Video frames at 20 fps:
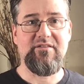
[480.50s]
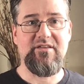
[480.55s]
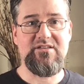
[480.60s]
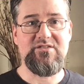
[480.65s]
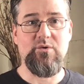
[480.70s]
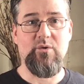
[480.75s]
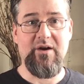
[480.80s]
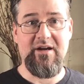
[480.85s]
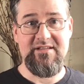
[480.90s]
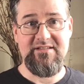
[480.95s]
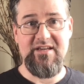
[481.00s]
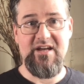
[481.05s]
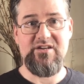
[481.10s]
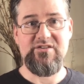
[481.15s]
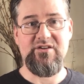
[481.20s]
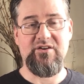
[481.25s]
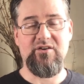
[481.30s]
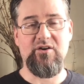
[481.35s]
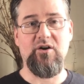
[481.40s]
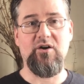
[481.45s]
this
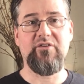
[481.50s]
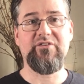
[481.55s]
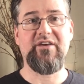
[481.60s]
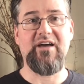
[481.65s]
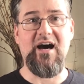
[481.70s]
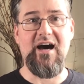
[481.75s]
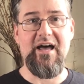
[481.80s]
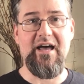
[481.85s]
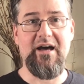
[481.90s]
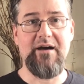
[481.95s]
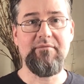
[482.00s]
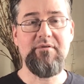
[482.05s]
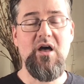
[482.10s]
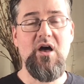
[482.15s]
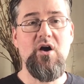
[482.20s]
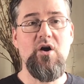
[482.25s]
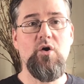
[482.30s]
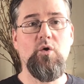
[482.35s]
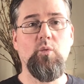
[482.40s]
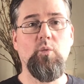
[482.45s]
organization called Gaia,
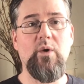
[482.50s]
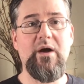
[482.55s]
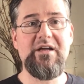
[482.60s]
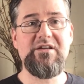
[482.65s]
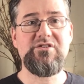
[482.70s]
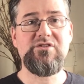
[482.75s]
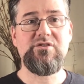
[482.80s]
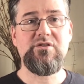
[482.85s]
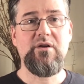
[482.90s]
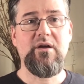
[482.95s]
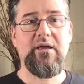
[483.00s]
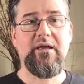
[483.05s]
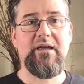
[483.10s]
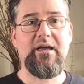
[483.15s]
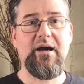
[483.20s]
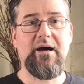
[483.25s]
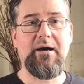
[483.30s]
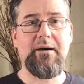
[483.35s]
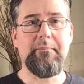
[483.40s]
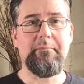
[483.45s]
which
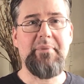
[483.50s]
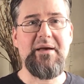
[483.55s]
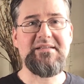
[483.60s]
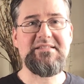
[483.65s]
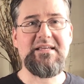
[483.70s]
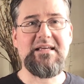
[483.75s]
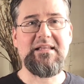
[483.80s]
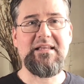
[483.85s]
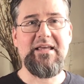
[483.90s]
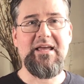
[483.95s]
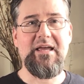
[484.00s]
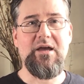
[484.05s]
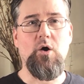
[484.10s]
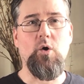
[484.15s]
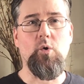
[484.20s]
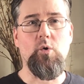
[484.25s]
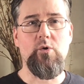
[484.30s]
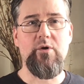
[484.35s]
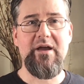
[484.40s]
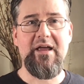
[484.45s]
basically
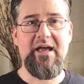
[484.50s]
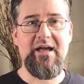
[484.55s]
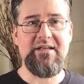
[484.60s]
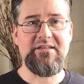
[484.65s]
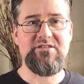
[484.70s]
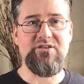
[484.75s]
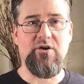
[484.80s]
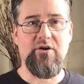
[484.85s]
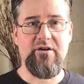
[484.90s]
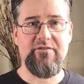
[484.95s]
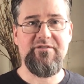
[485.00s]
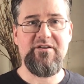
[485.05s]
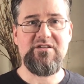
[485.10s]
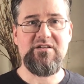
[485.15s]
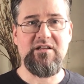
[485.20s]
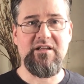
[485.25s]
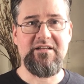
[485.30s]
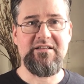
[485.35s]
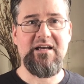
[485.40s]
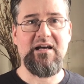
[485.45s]
orients
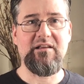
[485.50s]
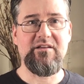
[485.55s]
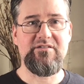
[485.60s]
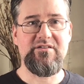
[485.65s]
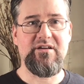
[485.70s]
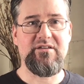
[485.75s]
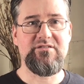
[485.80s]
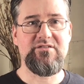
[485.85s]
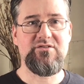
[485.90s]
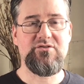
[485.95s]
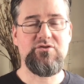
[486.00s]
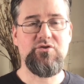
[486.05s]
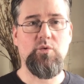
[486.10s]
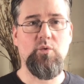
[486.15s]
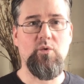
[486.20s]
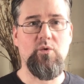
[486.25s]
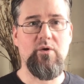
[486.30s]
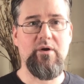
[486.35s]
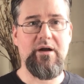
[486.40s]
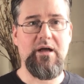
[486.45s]
artificial intelligence
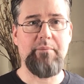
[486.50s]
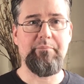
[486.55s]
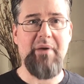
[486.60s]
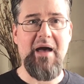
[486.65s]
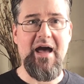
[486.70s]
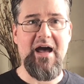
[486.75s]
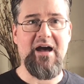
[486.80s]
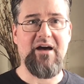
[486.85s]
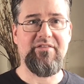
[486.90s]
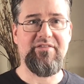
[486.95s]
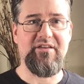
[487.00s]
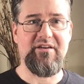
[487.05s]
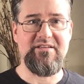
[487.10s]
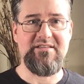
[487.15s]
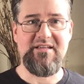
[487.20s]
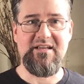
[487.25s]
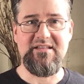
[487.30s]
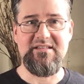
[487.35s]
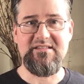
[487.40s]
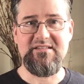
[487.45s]
toward a path that
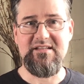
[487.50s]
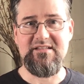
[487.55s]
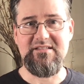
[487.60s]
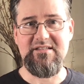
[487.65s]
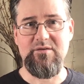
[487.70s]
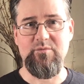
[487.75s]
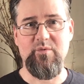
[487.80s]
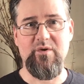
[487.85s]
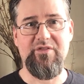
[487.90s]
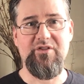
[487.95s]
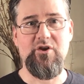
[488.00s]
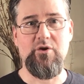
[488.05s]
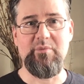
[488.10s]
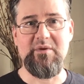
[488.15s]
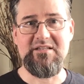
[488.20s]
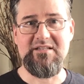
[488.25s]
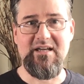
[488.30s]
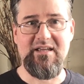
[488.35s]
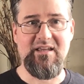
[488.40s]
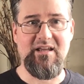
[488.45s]
is consistent with
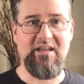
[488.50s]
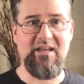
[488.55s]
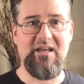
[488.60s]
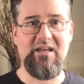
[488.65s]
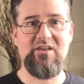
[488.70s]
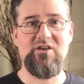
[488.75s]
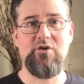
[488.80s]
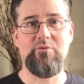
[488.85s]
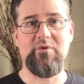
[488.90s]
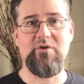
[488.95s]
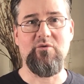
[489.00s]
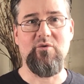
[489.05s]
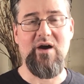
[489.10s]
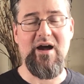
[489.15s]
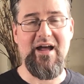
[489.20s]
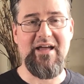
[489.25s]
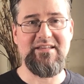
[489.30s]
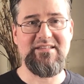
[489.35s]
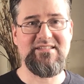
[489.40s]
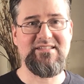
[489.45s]
human dignity, human
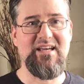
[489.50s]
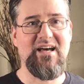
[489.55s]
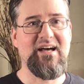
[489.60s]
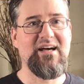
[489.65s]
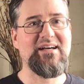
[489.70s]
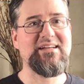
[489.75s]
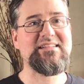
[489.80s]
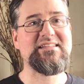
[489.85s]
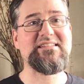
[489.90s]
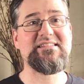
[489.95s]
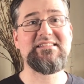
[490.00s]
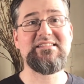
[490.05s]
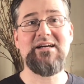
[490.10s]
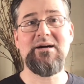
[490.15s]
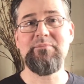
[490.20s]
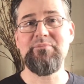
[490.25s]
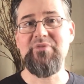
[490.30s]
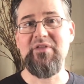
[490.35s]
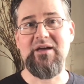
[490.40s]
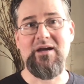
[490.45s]
rights,
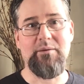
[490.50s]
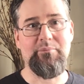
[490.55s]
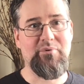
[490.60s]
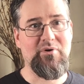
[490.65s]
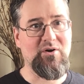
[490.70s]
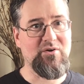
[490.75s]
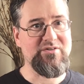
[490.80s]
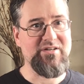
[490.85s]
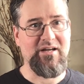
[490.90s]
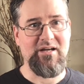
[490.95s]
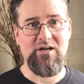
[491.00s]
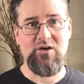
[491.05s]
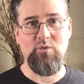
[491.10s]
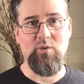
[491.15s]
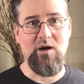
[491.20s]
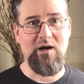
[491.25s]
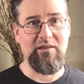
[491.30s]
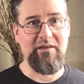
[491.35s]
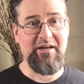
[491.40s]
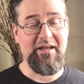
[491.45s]
something approaching
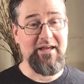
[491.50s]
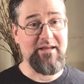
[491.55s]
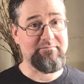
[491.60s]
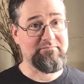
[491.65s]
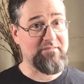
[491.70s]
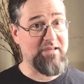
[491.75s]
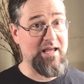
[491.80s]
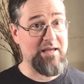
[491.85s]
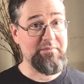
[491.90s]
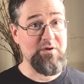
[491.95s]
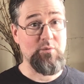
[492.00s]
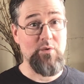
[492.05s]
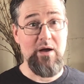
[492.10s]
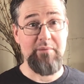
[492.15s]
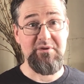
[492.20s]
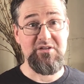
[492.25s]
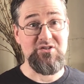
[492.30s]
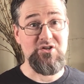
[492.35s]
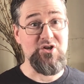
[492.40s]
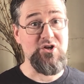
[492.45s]
equality. Amy
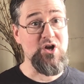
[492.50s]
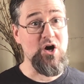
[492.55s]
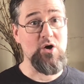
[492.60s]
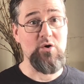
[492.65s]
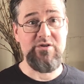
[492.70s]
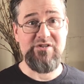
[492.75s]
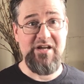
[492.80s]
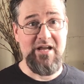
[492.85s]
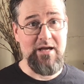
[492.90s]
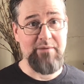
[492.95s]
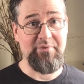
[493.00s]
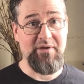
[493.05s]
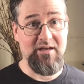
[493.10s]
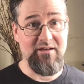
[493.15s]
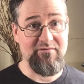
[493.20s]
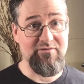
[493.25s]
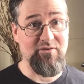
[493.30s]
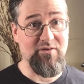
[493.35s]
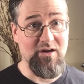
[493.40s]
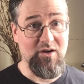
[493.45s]
Webb is no
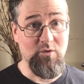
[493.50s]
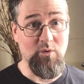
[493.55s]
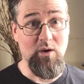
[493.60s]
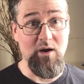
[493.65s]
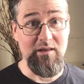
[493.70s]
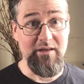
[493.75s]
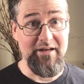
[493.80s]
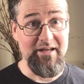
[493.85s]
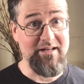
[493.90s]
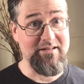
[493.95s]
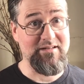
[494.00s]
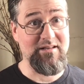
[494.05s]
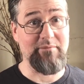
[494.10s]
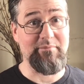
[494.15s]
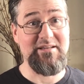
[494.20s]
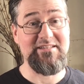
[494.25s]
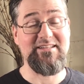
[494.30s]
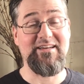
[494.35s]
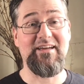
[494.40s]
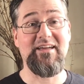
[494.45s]
champion for equality, let
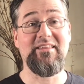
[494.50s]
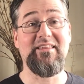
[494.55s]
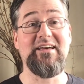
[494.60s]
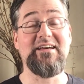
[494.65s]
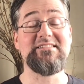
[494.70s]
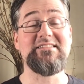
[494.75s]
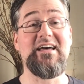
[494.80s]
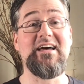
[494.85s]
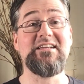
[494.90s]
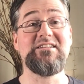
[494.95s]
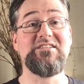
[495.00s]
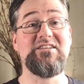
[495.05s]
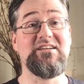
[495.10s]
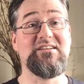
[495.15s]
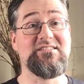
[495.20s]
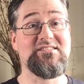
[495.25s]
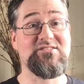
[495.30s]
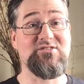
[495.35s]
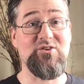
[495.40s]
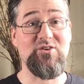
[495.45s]
me tell you this, and she
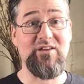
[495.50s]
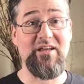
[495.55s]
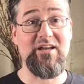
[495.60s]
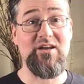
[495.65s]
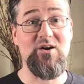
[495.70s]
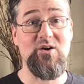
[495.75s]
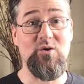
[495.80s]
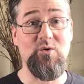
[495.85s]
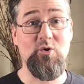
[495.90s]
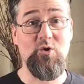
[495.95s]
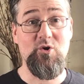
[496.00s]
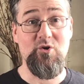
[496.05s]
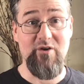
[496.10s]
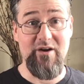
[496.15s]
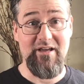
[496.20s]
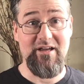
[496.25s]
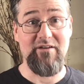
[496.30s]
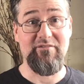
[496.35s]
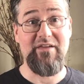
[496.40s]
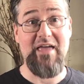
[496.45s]
is certainly no
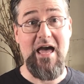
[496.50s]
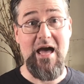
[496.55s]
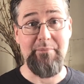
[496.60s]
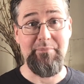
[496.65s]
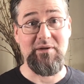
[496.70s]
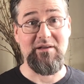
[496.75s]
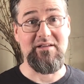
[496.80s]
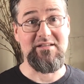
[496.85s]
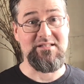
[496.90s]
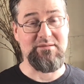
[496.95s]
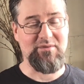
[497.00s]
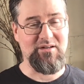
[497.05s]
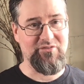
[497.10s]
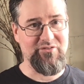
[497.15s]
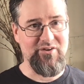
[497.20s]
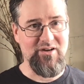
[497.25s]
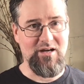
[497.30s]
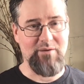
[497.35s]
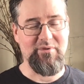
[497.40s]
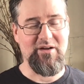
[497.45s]
critic of capitalism. I'll
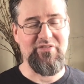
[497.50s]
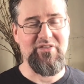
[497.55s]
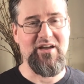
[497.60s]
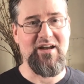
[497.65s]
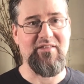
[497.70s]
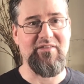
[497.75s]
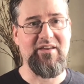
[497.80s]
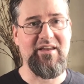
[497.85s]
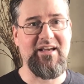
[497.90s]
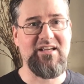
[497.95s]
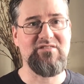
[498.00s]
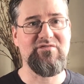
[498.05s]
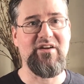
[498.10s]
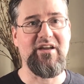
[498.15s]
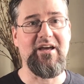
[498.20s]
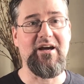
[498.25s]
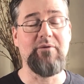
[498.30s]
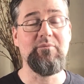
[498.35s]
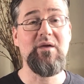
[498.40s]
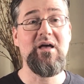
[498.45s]
talk about that in the next
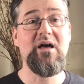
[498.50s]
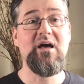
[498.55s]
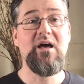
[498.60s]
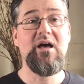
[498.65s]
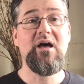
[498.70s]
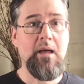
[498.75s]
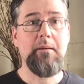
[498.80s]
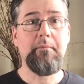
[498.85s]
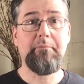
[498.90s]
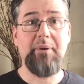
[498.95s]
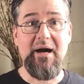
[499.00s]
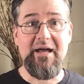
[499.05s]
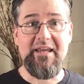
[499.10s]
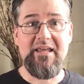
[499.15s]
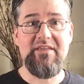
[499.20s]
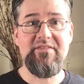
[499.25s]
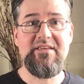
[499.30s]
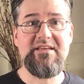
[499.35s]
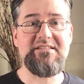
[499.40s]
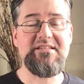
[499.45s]
video. But
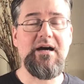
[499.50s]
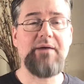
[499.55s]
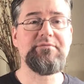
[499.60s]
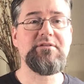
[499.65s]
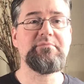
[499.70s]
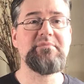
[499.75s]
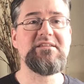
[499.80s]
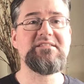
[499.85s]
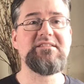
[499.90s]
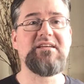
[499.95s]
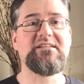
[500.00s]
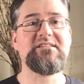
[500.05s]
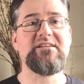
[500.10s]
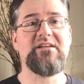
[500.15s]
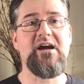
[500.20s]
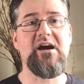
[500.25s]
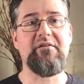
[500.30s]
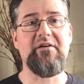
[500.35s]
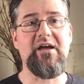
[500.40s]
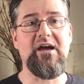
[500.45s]
in this optimistic
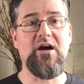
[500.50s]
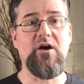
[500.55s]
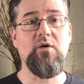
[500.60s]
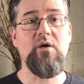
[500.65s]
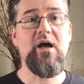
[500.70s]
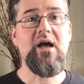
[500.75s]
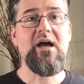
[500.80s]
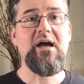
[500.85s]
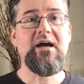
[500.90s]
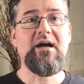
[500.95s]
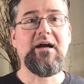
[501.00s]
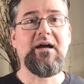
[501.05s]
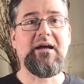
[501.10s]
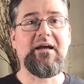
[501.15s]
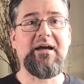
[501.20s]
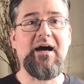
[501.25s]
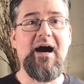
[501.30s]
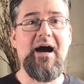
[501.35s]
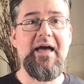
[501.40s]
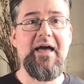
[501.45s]
scenario,
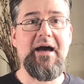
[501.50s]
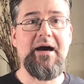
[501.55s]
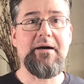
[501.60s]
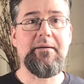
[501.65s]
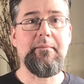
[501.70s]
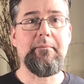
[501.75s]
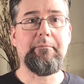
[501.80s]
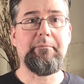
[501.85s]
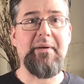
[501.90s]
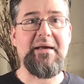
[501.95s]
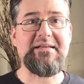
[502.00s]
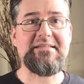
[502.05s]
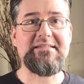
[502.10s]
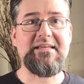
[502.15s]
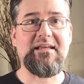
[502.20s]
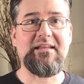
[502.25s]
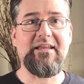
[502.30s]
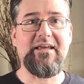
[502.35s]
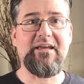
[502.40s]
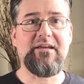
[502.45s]
Gaia
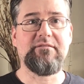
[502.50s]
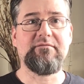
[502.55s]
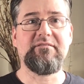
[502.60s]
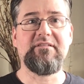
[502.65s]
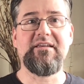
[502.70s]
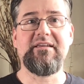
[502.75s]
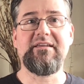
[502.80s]
basically